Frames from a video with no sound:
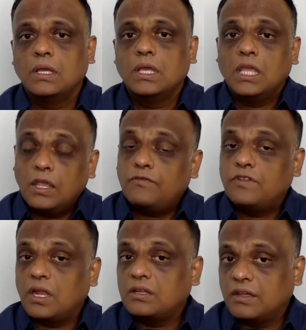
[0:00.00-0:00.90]
If
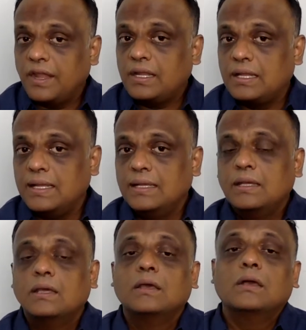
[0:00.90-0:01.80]
done correctly,
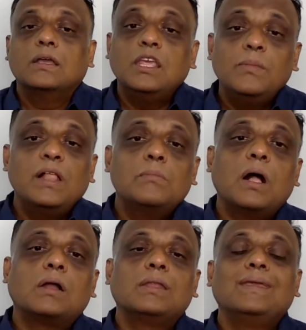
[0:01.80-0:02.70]
email
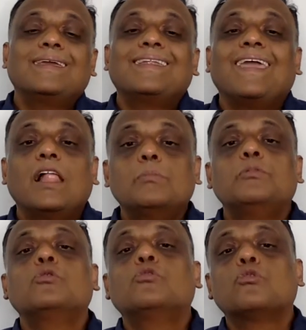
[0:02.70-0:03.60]
marketing can help you
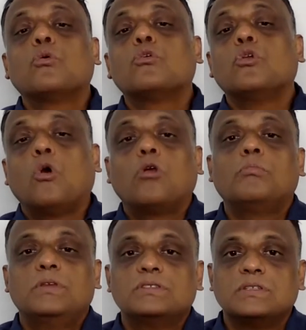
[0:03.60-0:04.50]
grow your
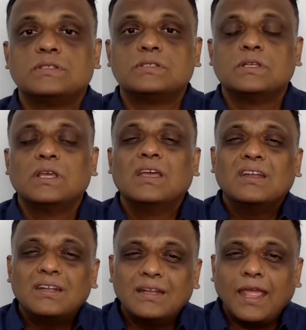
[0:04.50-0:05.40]
business
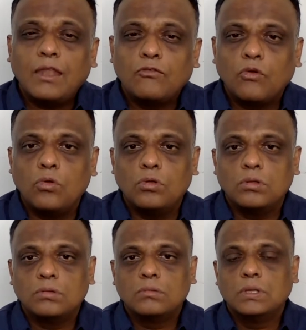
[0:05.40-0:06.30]
tenfold.
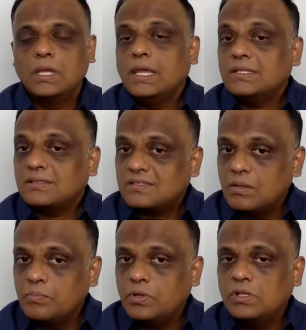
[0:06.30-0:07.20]
It's a
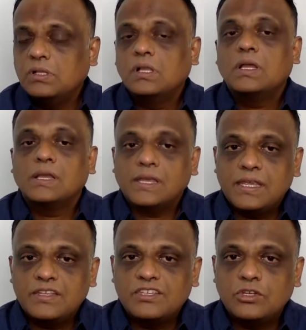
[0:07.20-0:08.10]
simple,
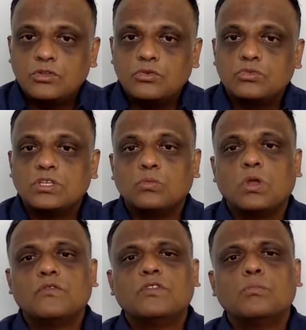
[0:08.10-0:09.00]
easy to use, and one
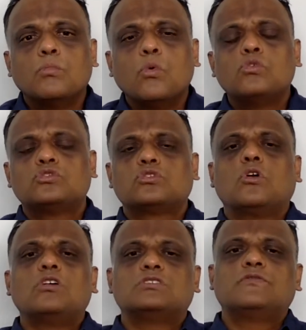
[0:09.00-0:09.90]
of the most
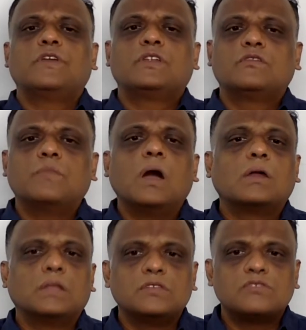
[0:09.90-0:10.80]
cost effective
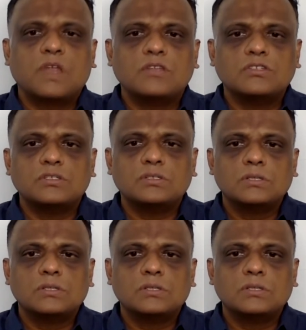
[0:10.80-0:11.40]
marketing strategies.